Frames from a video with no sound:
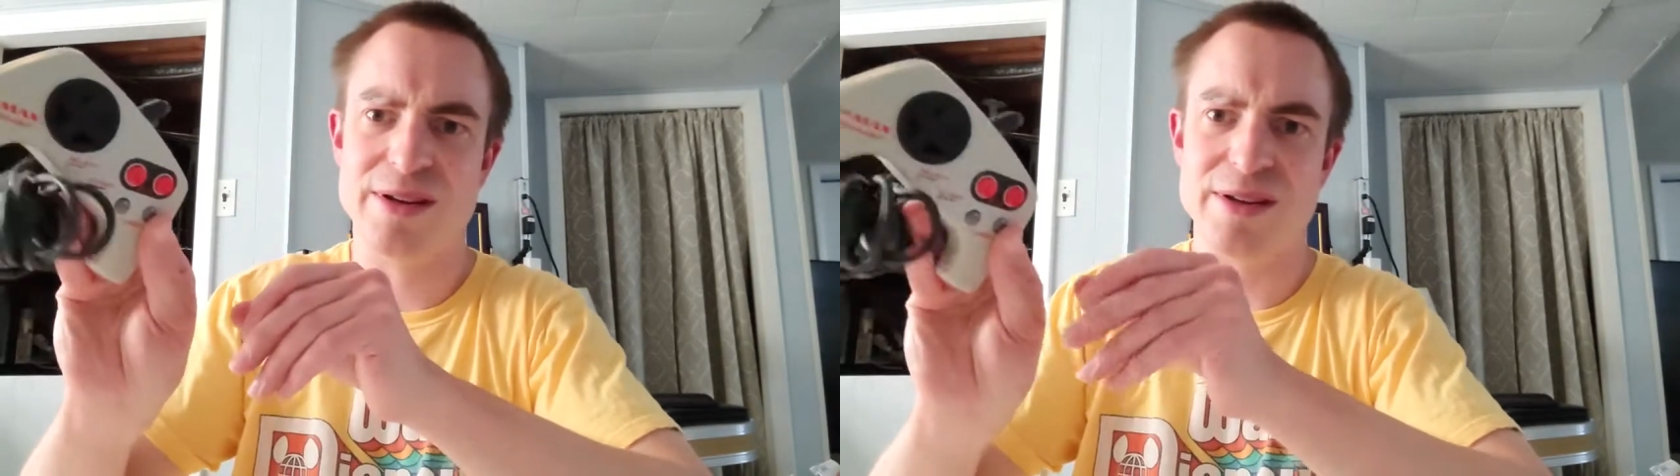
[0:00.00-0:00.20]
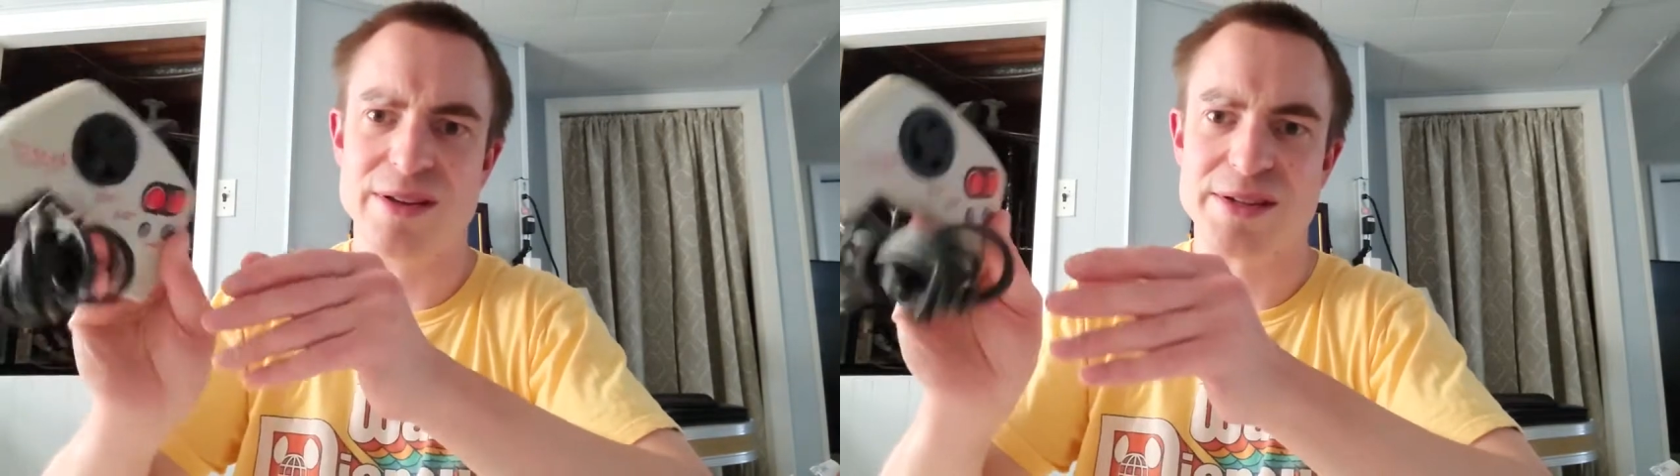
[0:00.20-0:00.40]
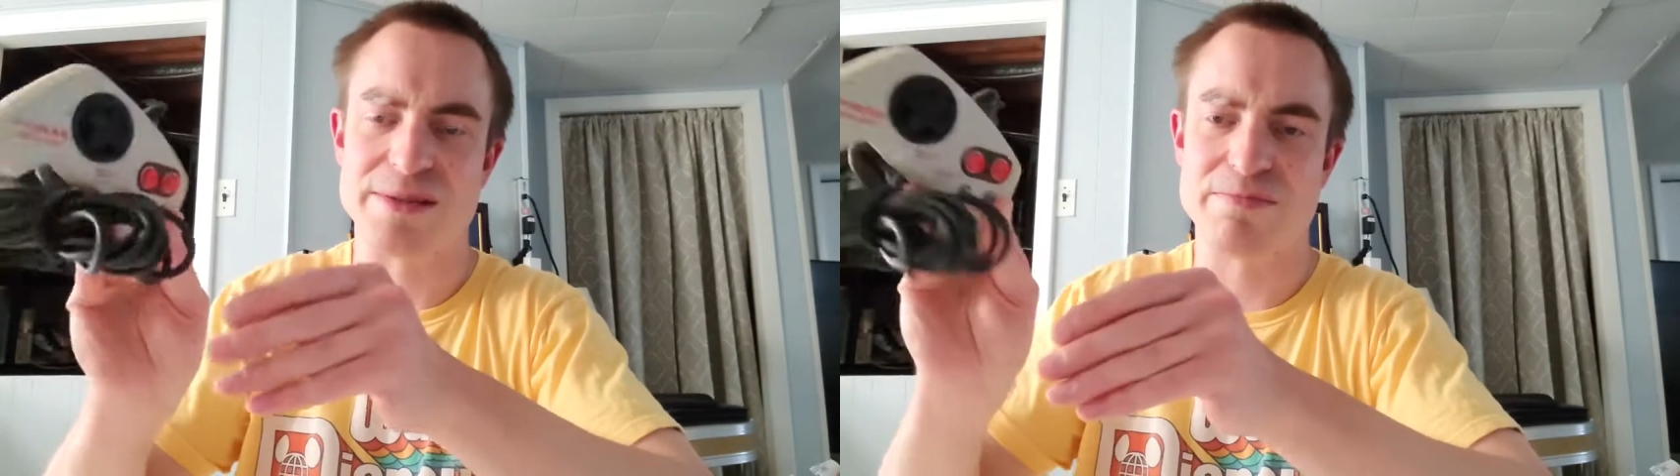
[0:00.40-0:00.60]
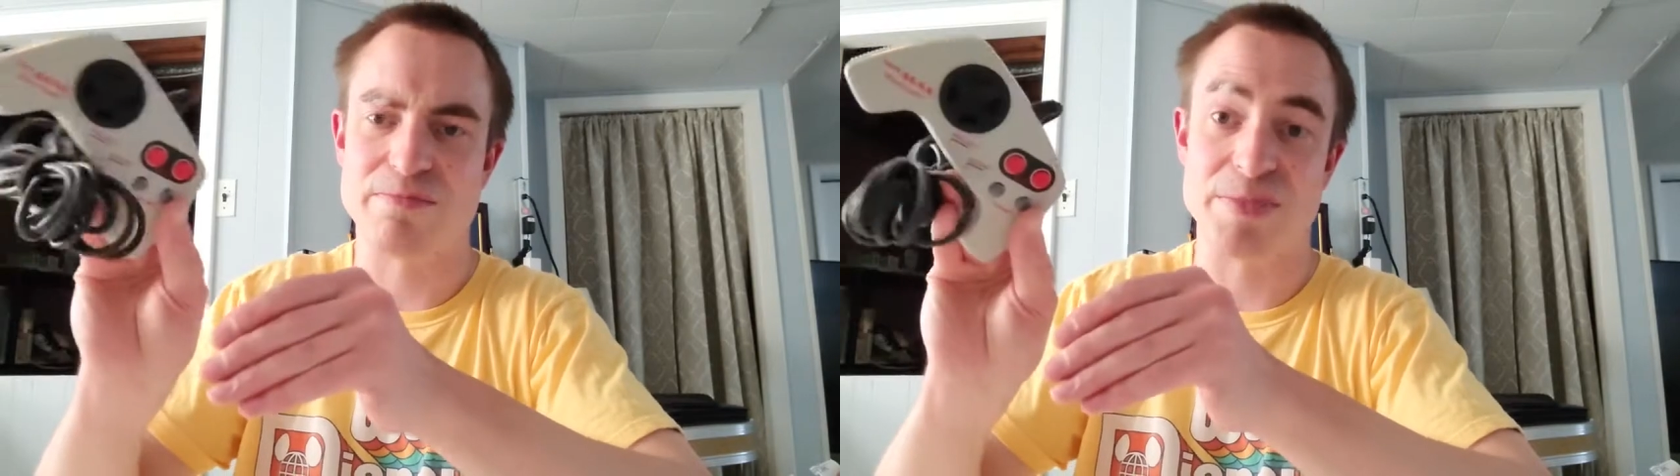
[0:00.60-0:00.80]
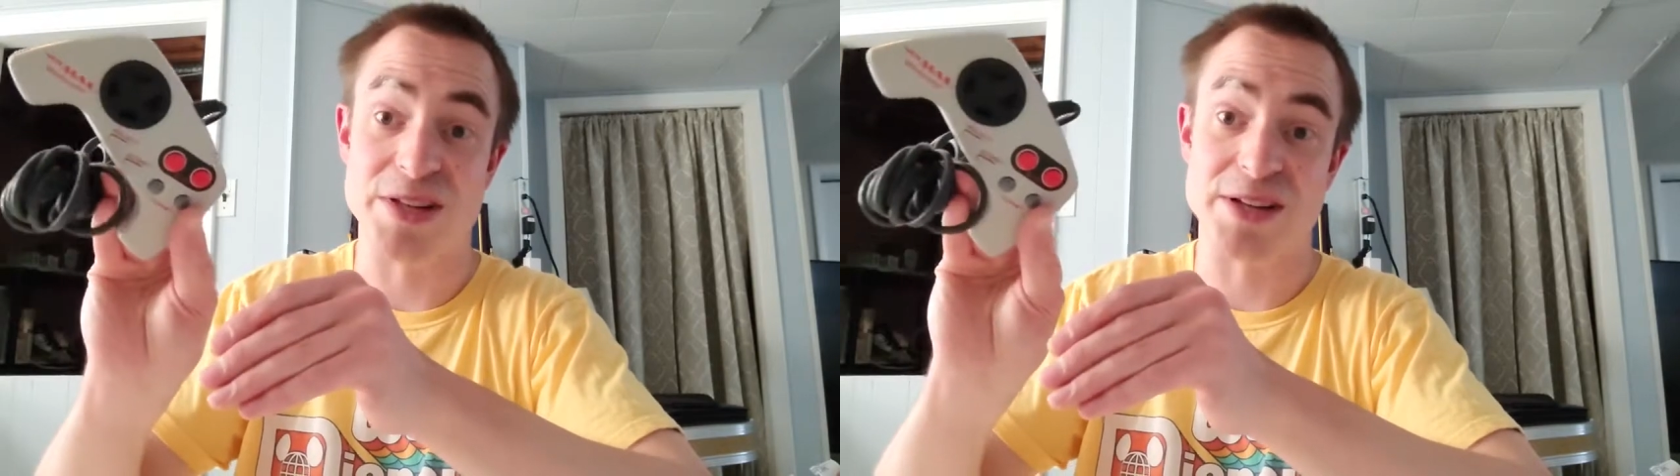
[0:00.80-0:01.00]
this
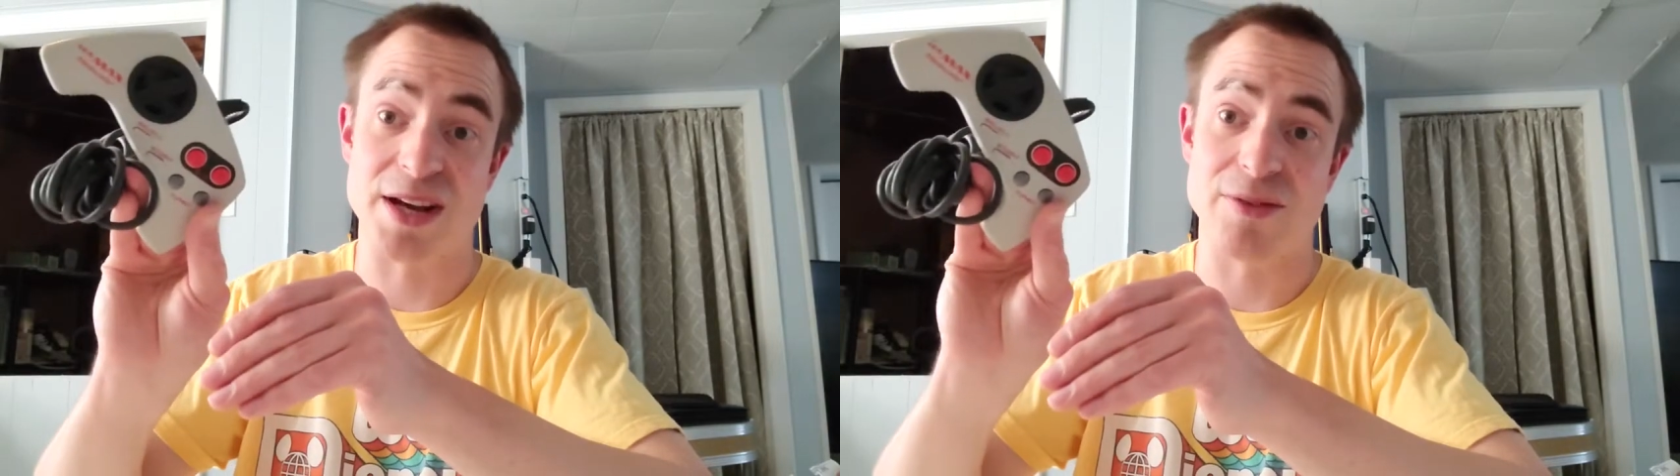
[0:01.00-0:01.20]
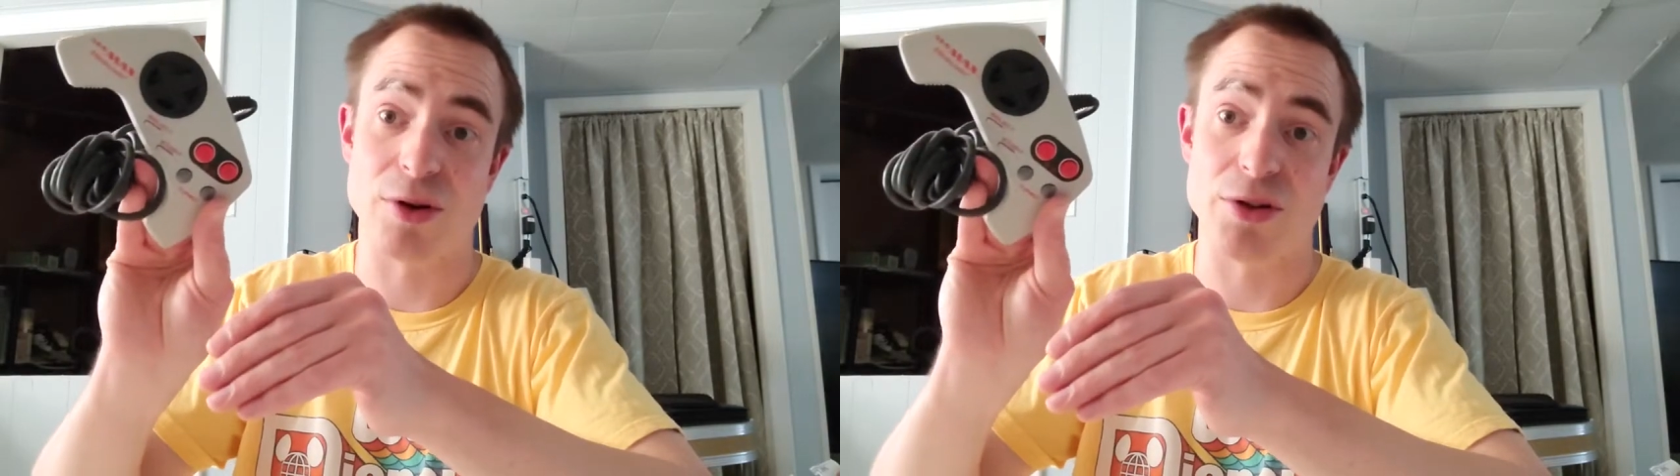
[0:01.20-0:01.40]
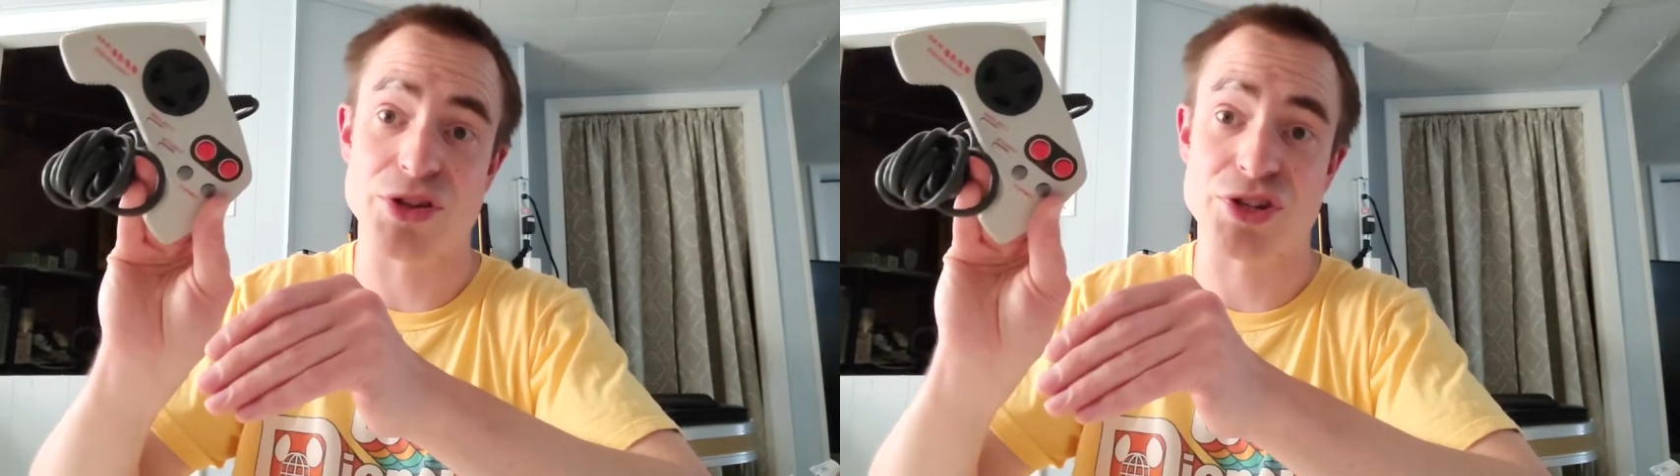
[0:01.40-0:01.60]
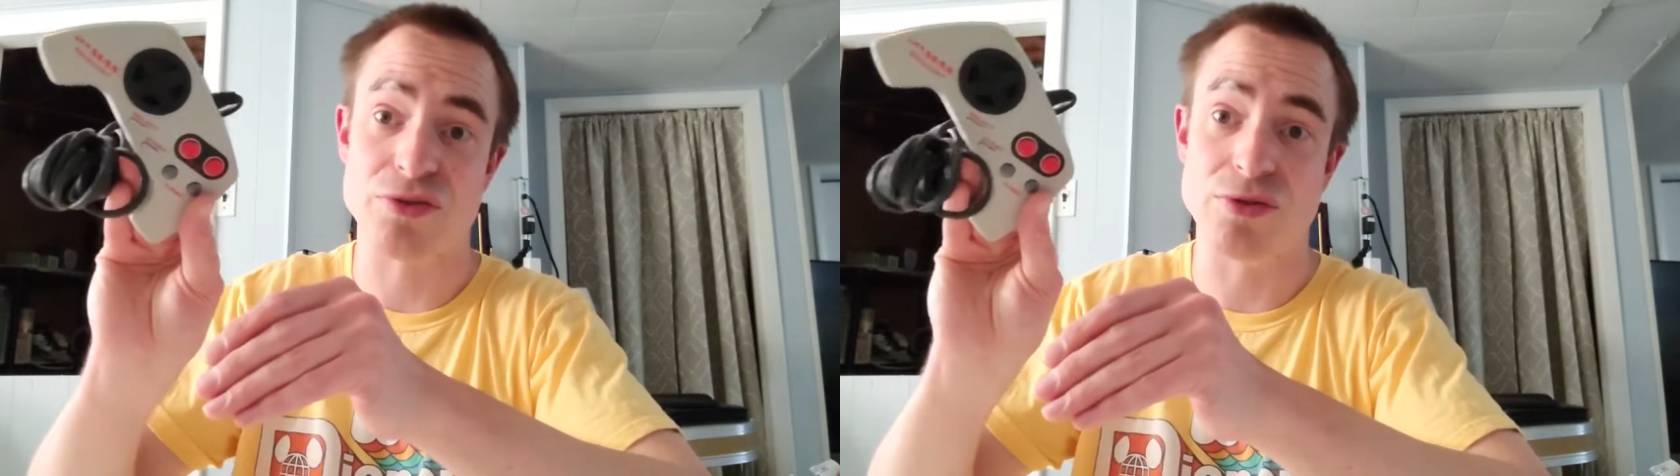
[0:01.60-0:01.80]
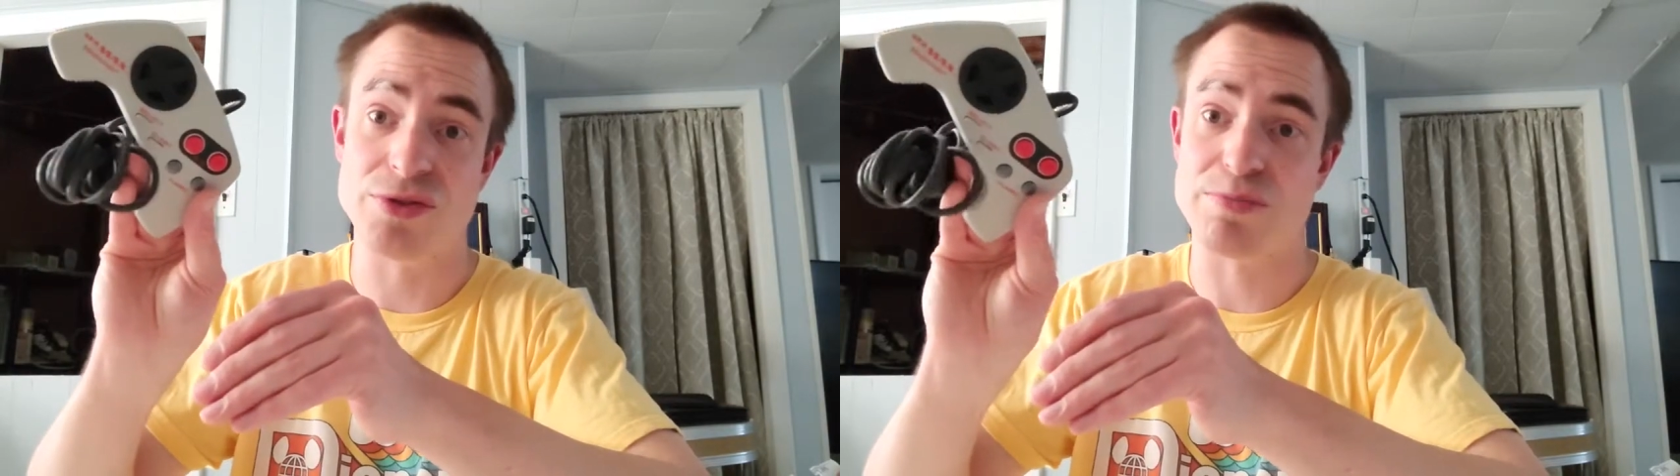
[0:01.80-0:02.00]
doesn't have all the screws